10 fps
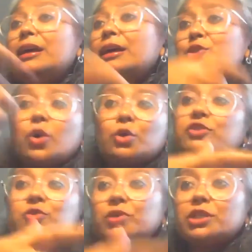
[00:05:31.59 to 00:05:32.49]
So all over
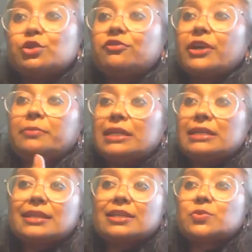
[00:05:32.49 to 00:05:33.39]
the world, you'll find many
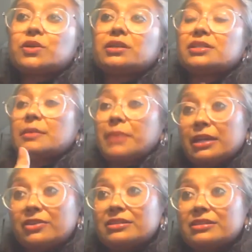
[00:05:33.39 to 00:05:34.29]
sex workers are
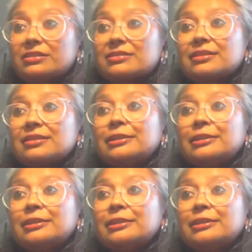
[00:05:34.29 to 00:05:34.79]
migrants.